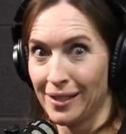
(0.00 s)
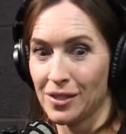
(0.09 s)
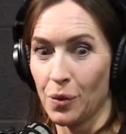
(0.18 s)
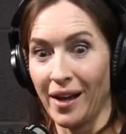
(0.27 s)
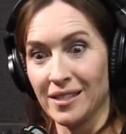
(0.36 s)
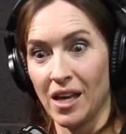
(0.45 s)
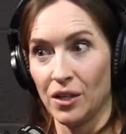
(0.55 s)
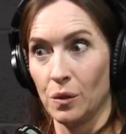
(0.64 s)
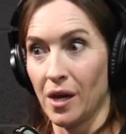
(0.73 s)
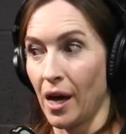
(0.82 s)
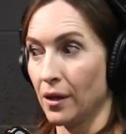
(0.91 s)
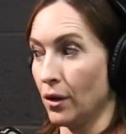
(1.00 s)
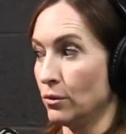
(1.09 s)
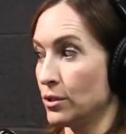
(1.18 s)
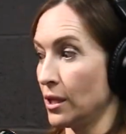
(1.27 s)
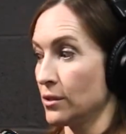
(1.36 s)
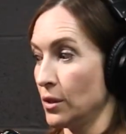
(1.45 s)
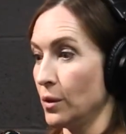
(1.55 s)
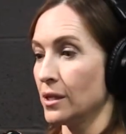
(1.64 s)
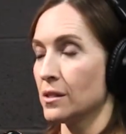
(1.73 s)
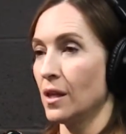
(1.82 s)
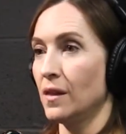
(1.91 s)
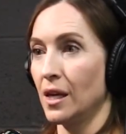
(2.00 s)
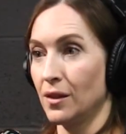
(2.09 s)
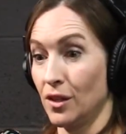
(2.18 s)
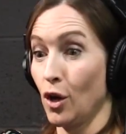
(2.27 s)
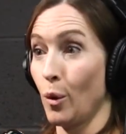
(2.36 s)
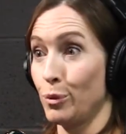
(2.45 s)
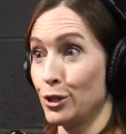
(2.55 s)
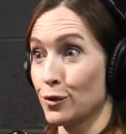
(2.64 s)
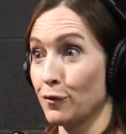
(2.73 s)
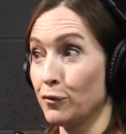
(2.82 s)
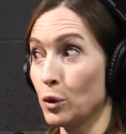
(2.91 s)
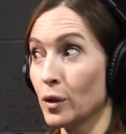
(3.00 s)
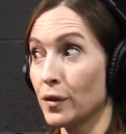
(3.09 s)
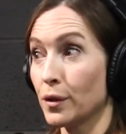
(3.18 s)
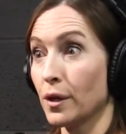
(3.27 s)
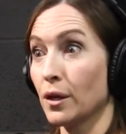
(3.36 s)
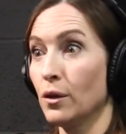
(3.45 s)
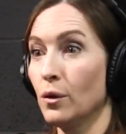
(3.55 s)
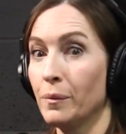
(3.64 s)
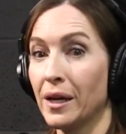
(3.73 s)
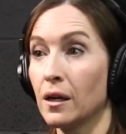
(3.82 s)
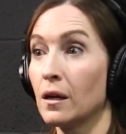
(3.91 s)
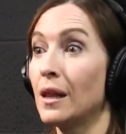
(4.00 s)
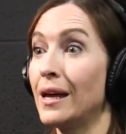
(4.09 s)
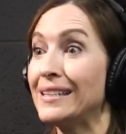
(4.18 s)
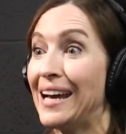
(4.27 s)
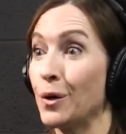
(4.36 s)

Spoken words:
So I tell you that, coach tells you this, then they hit the competition floor and they're like, who am I going to let down?